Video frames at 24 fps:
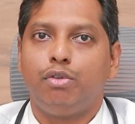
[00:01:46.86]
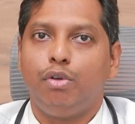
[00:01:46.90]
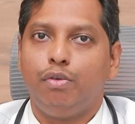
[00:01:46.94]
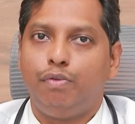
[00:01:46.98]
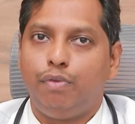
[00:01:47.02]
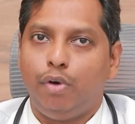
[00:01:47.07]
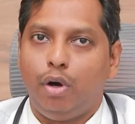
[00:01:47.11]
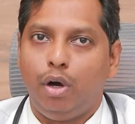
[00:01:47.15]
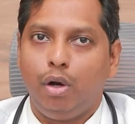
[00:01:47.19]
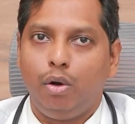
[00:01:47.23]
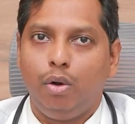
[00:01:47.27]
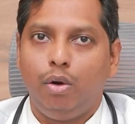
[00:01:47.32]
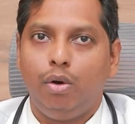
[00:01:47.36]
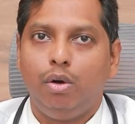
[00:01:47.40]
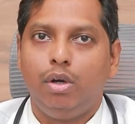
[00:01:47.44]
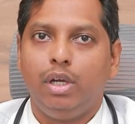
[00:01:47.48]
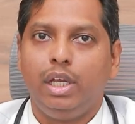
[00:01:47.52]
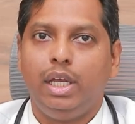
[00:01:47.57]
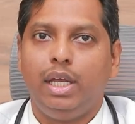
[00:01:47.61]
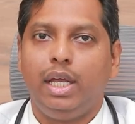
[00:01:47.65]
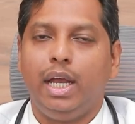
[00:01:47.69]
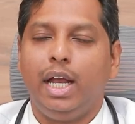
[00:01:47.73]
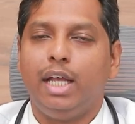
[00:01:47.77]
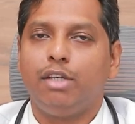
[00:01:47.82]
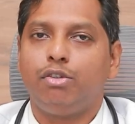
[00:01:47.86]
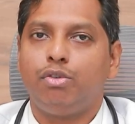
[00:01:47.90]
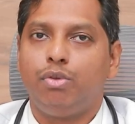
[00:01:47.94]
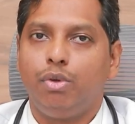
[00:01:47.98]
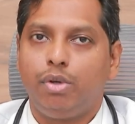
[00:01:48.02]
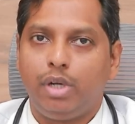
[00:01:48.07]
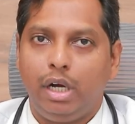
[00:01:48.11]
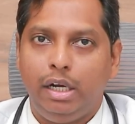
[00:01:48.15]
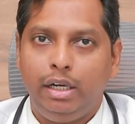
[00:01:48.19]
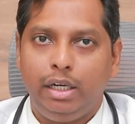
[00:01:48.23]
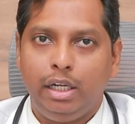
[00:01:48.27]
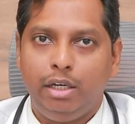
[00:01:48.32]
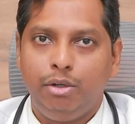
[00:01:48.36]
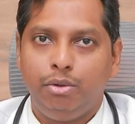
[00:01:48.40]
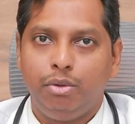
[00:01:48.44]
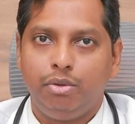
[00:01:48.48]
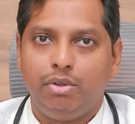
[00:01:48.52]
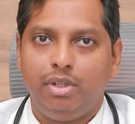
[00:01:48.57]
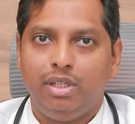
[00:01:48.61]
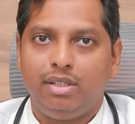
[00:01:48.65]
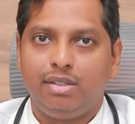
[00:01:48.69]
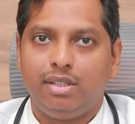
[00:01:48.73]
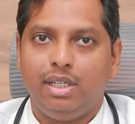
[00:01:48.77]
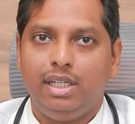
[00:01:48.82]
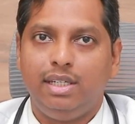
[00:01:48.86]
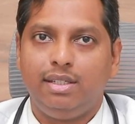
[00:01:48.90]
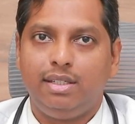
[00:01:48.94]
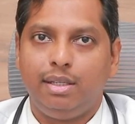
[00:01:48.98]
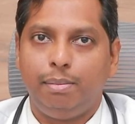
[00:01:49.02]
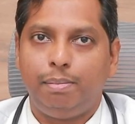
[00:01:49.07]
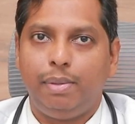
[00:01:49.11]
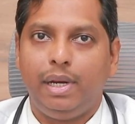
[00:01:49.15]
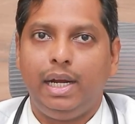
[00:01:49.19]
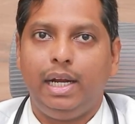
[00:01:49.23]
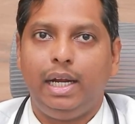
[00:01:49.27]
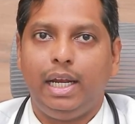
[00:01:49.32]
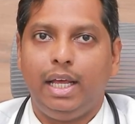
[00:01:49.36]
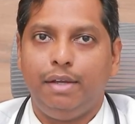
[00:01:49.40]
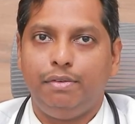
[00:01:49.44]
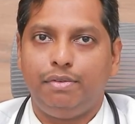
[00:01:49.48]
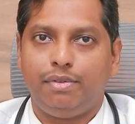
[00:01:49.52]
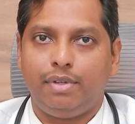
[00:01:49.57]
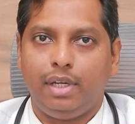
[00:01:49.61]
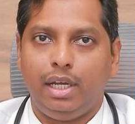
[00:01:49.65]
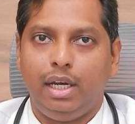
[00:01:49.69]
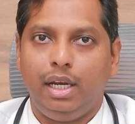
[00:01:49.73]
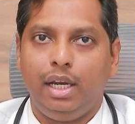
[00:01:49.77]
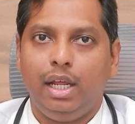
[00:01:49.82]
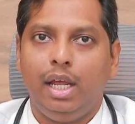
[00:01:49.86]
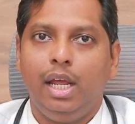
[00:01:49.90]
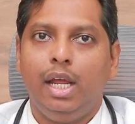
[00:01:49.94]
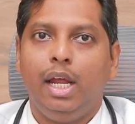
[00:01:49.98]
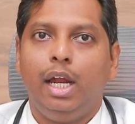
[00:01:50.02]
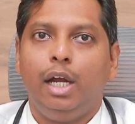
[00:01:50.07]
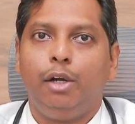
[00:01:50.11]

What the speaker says: to follow, he has to continue this disciplined lifestyle